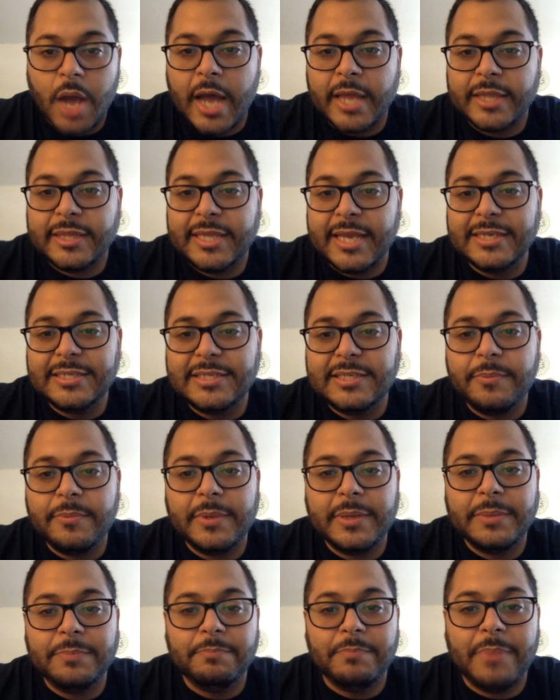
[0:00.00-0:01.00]
Things to
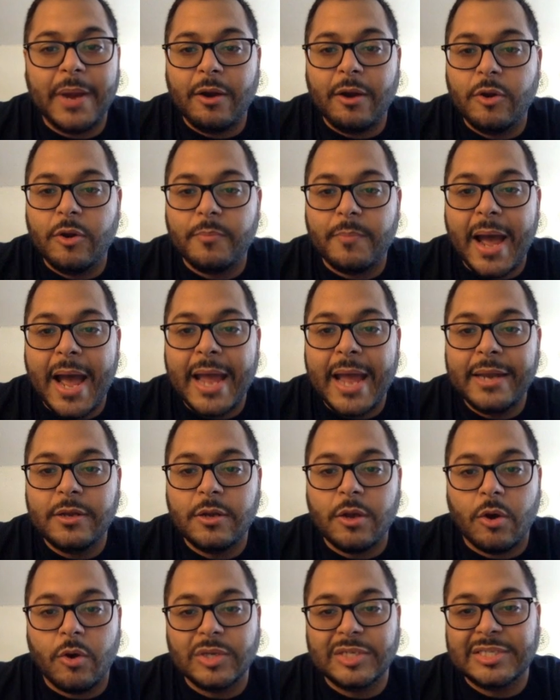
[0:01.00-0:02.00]
bear in mind,
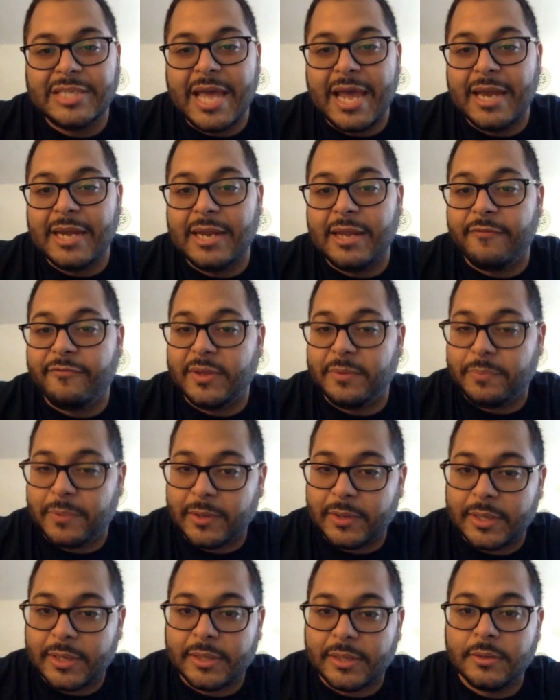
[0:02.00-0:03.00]
though, is that if the
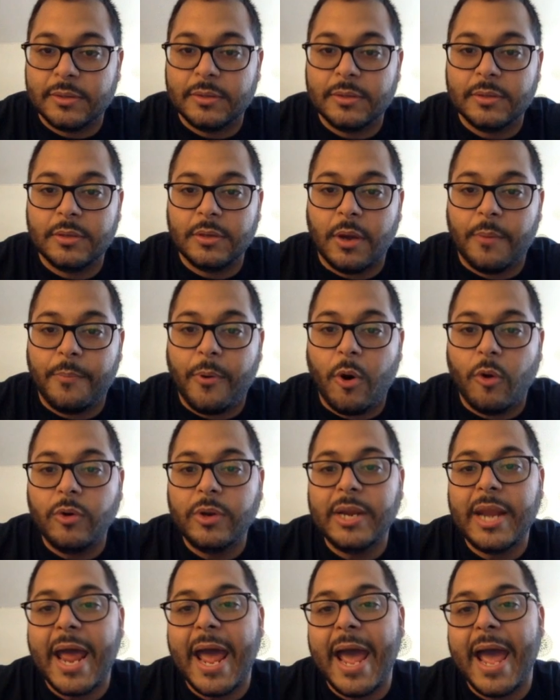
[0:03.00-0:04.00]

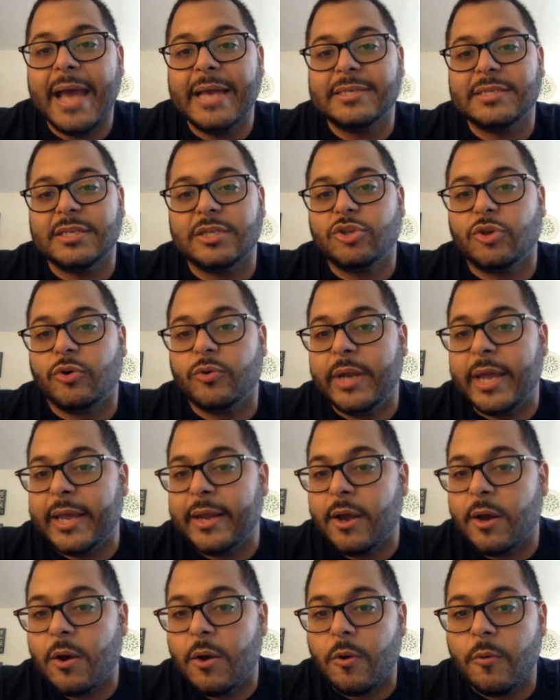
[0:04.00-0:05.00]
opponent has a
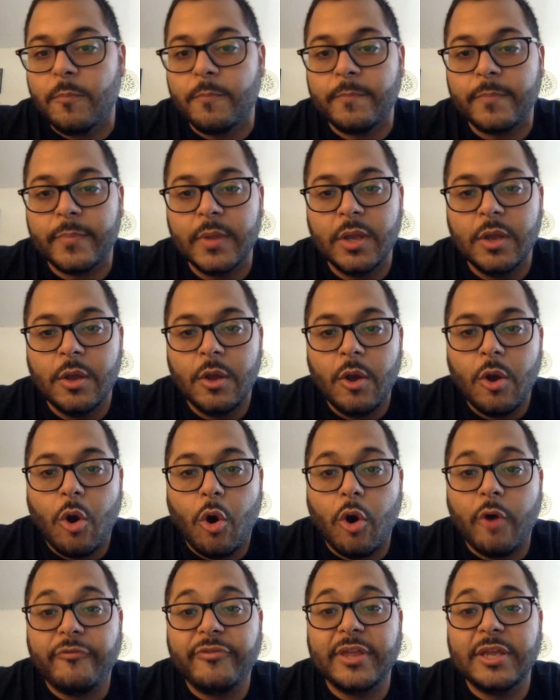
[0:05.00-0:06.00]
tornado
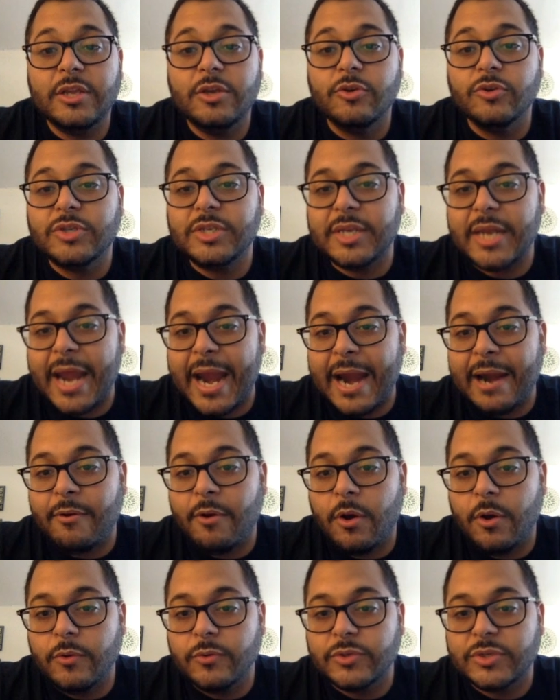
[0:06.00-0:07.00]
or if they're using
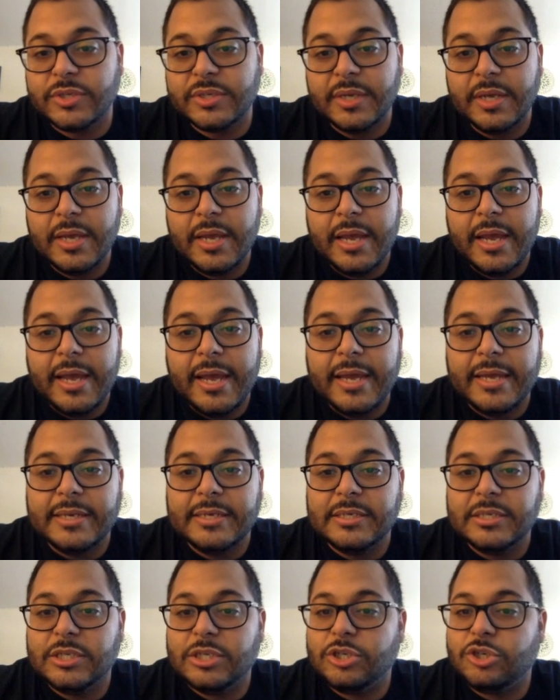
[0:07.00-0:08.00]
arrows,
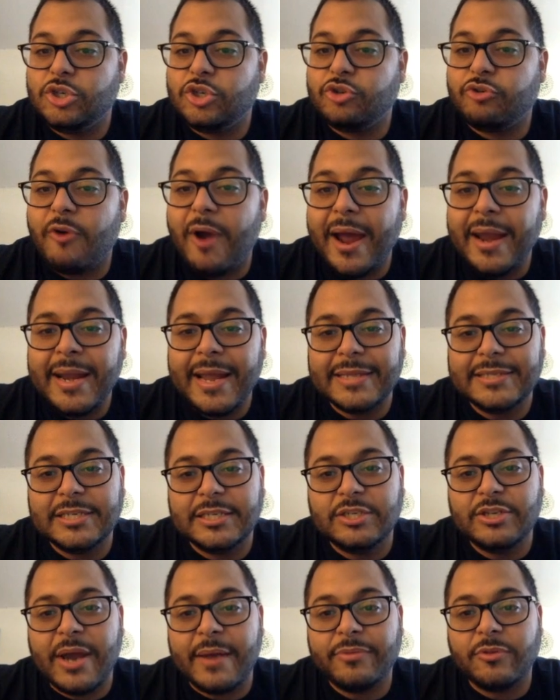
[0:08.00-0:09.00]
try not to
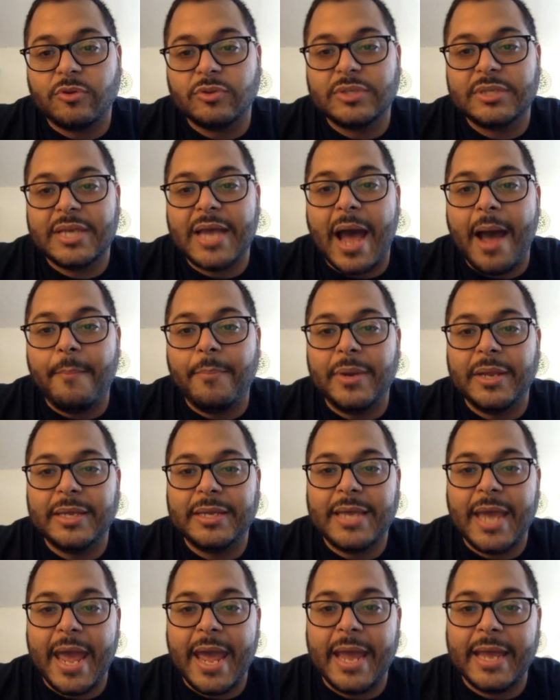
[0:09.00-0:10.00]
drop those Goblin
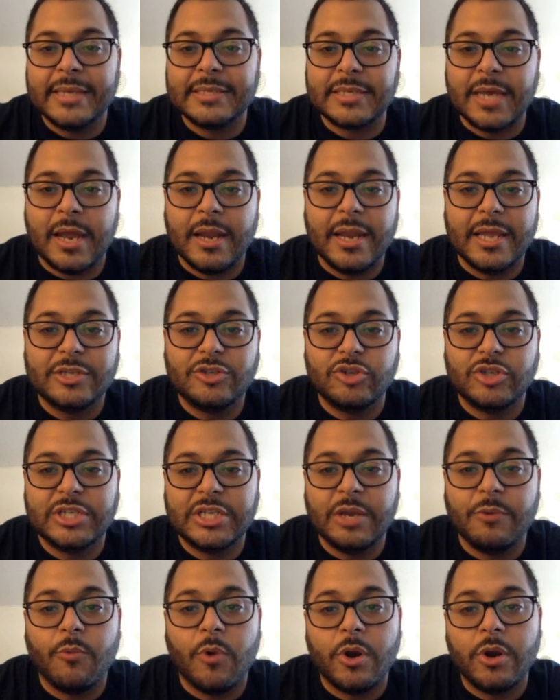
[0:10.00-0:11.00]
Gangs unless you
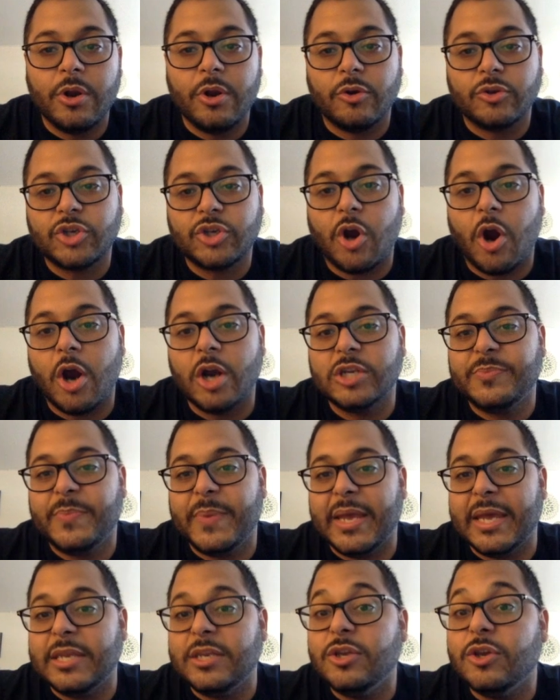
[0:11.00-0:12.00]
see one of those cards
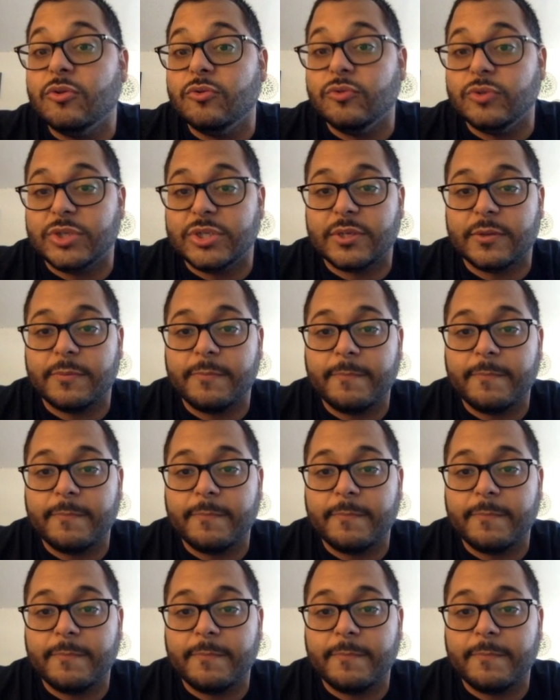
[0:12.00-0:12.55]
being used.